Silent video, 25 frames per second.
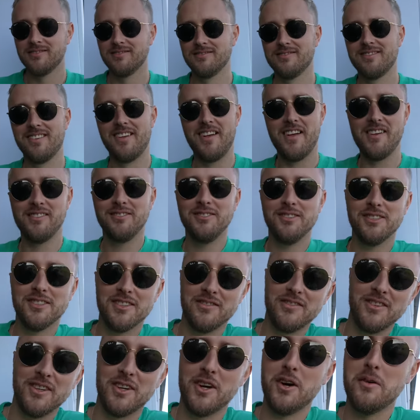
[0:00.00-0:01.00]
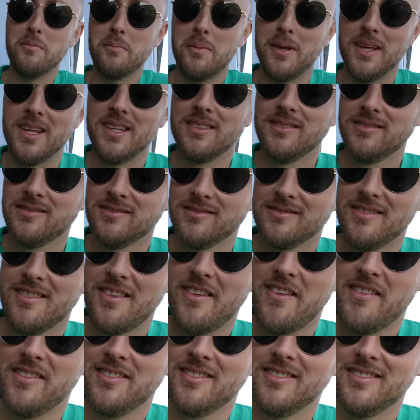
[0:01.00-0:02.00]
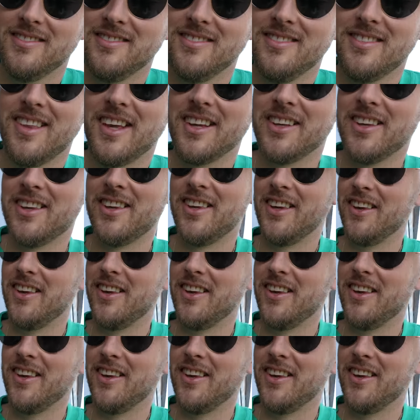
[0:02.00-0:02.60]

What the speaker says: Have you got me? Thank